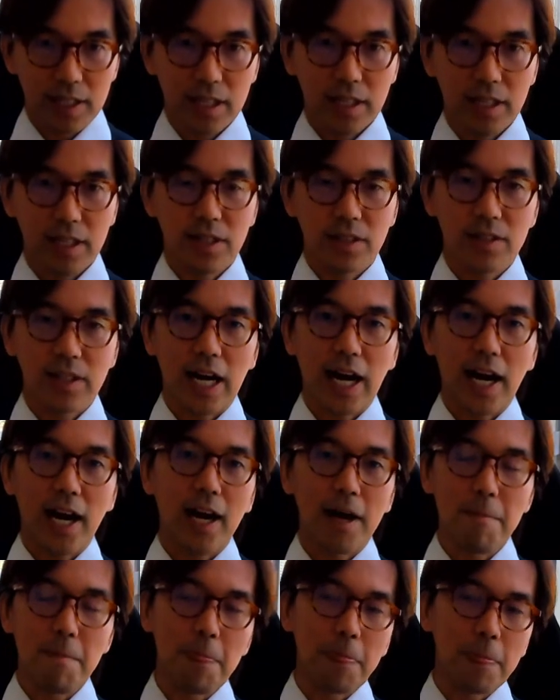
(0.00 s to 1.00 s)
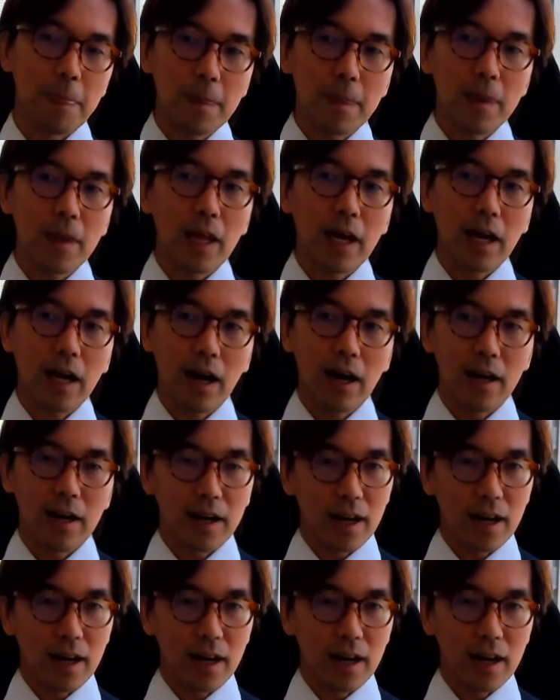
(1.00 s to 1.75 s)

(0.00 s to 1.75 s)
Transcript: you know, um, are